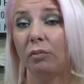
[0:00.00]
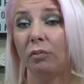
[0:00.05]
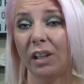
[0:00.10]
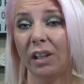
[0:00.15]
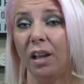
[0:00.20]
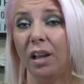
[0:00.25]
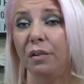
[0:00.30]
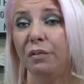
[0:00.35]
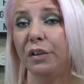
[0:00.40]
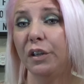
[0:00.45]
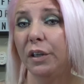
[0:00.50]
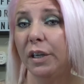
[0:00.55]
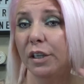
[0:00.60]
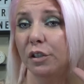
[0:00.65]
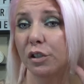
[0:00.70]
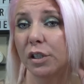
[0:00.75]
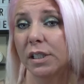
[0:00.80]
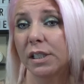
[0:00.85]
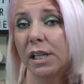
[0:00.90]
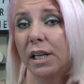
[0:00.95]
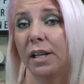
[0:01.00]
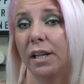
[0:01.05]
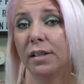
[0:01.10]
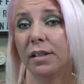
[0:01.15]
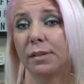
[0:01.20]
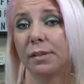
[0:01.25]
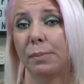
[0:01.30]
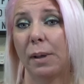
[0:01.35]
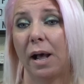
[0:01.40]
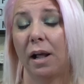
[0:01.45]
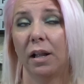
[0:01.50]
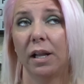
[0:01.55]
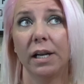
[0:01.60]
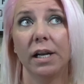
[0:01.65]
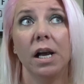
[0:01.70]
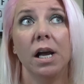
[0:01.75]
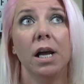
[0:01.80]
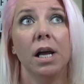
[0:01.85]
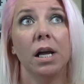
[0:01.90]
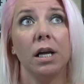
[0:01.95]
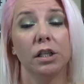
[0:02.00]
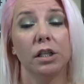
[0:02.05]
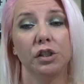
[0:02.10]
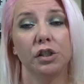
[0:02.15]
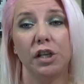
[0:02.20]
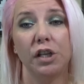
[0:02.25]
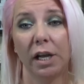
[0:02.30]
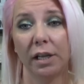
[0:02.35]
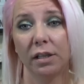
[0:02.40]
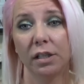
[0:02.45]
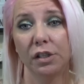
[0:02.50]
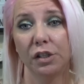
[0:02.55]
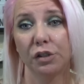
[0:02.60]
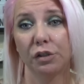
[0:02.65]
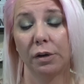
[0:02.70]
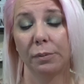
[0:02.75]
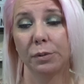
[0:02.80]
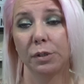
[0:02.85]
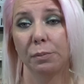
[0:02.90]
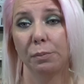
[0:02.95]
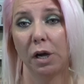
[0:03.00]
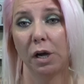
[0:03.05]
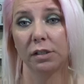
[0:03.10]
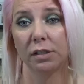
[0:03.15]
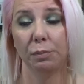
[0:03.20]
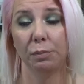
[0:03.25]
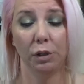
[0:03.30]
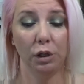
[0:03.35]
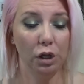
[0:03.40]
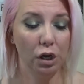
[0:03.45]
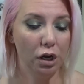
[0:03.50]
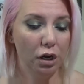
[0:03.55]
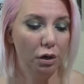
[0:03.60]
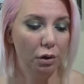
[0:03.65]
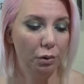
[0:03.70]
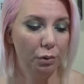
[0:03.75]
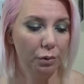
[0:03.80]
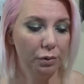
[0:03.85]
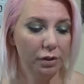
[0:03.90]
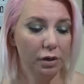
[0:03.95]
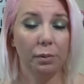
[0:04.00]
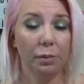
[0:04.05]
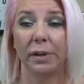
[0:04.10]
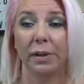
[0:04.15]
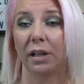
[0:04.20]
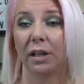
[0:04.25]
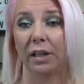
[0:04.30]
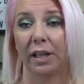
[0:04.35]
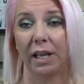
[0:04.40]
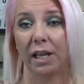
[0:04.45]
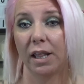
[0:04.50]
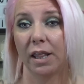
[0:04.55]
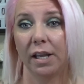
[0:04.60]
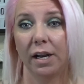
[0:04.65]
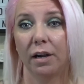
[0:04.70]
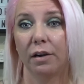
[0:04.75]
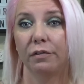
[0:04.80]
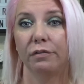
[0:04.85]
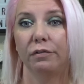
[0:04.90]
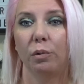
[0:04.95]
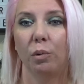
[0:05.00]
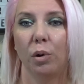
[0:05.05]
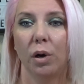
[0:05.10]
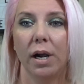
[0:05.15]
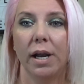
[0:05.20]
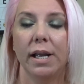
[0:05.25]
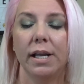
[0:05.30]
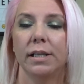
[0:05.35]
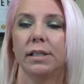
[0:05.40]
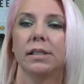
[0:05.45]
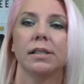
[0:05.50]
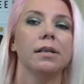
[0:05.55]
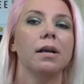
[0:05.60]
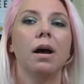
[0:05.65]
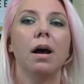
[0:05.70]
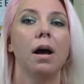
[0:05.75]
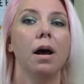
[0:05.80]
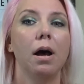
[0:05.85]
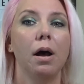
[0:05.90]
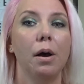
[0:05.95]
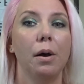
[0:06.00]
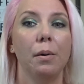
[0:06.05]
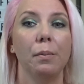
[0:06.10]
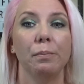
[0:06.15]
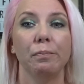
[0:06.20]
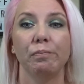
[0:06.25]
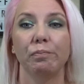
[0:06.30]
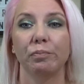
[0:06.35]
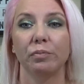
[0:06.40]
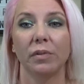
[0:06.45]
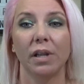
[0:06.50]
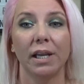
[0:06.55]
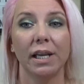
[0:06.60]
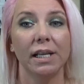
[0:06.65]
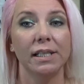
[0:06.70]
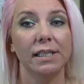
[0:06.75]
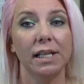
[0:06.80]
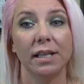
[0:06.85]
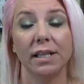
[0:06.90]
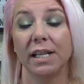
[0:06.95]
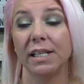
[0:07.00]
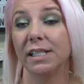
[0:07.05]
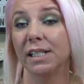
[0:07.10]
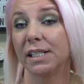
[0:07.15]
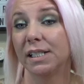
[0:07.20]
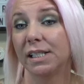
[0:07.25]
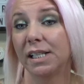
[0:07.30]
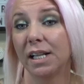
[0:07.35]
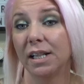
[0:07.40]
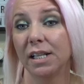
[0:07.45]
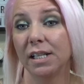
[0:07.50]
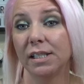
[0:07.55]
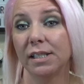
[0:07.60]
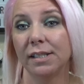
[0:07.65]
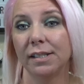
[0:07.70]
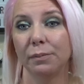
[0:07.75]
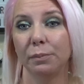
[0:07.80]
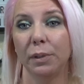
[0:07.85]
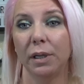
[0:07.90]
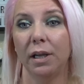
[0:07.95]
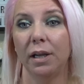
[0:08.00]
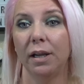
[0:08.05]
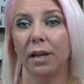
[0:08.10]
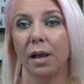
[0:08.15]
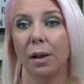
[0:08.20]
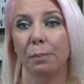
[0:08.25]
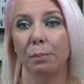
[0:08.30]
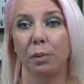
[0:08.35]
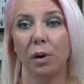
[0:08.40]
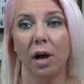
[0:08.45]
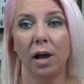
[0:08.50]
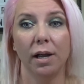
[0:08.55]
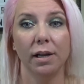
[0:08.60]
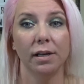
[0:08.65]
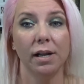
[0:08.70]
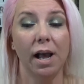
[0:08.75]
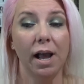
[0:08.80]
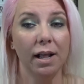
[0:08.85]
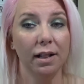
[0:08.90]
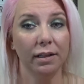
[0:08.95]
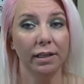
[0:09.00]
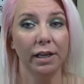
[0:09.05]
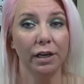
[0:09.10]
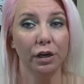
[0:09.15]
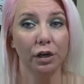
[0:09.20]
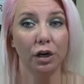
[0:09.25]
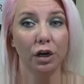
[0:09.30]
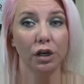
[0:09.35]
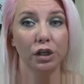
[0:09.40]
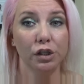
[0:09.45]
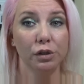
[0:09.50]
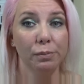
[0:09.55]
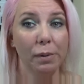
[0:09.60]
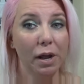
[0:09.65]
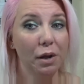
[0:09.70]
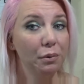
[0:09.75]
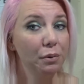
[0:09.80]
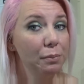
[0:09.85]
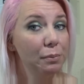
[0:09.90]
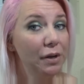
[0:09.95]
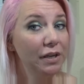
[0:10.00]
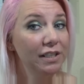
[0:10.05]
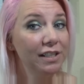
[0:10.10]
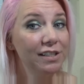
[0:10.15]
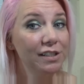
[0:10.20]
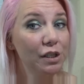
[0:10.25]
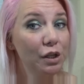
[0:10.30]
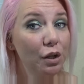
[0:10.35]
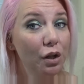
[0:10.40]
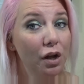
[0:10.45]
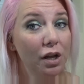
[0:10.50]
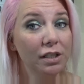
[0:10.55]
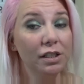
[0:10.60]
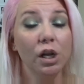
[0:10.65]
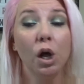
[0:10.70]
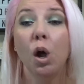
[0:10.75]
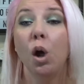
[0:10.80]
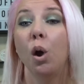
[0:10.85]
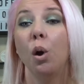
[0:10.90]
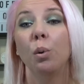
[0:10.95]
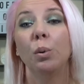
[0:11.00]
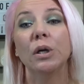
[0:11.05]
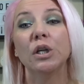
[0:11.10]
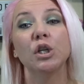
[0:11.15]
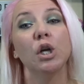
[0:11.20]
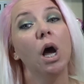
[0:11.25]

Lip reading: if you're interested in this palette, check the description box below. There will be a link there for it. Like I said, they did send this to me, but highly encouraged my own opinions and thoughts, which